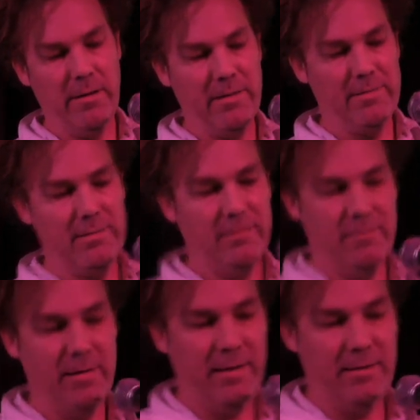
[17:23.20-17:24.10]
That's...
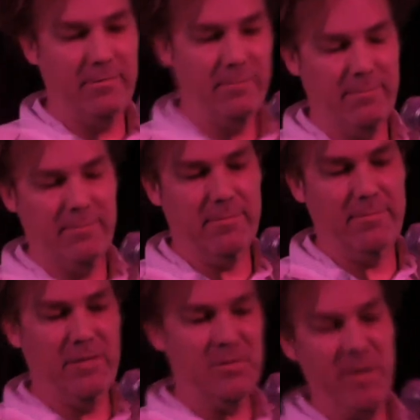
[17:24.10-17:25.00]
Yeah.
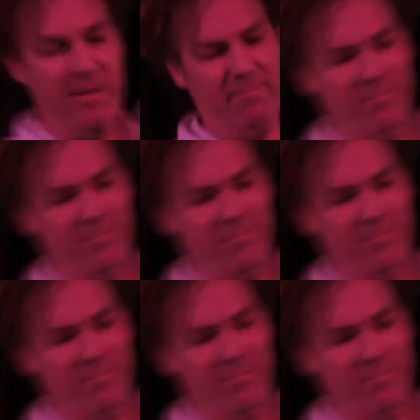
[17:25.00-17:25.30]
Trust me.